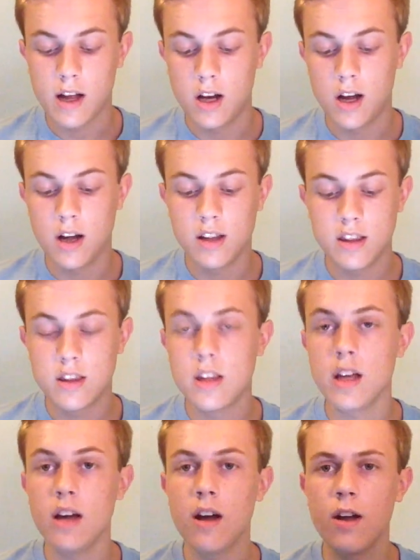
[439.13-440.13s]
And I
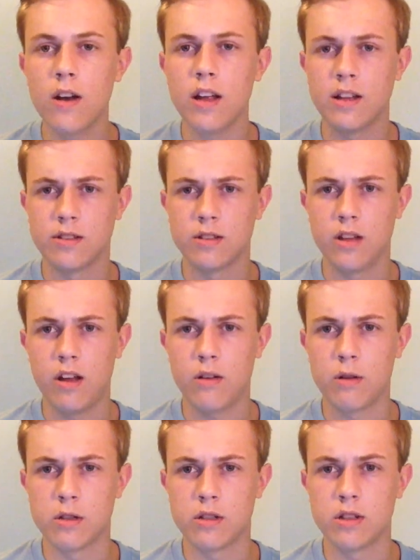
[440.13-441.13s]
think I already answered that
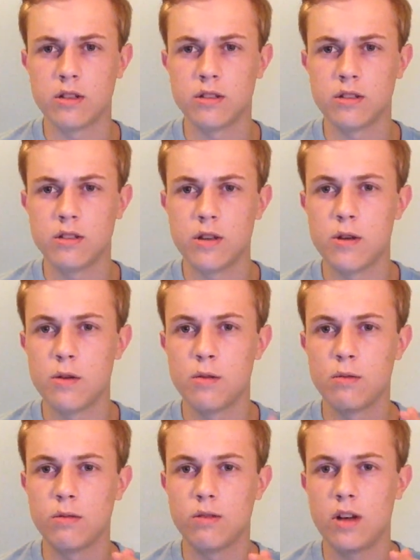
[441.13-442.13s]
question,
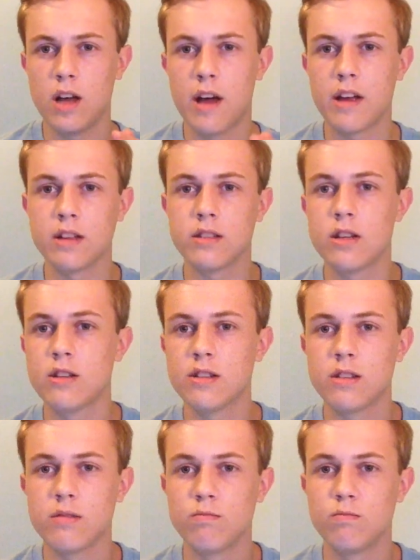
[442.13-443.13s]
so I guess I
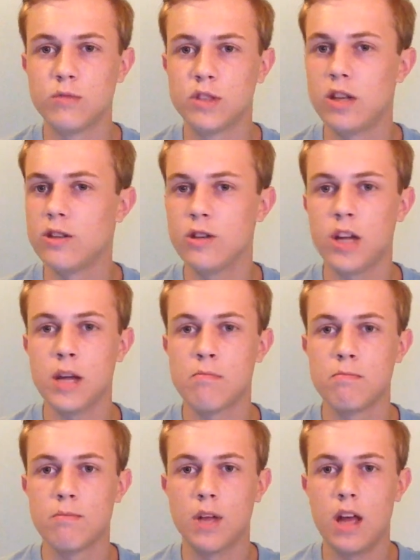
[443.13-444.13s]
just said your
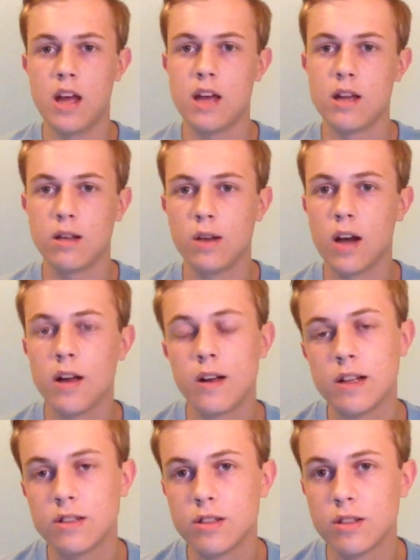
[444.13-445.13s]
name and you got
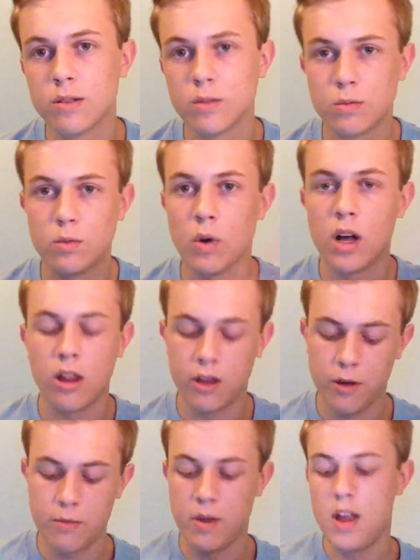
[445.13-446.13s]
your answer a while
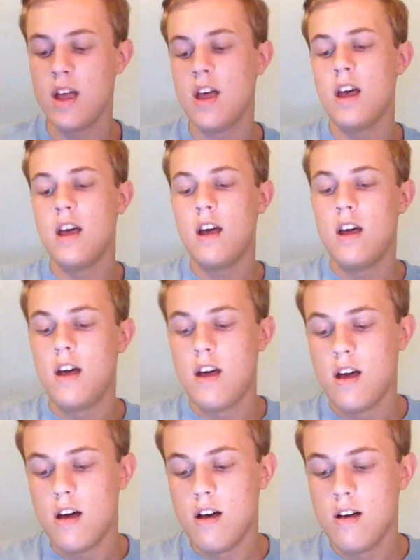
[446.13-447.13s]
ago.
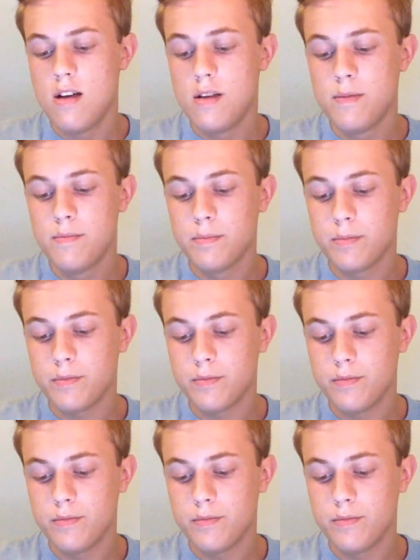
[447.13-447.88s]
Um,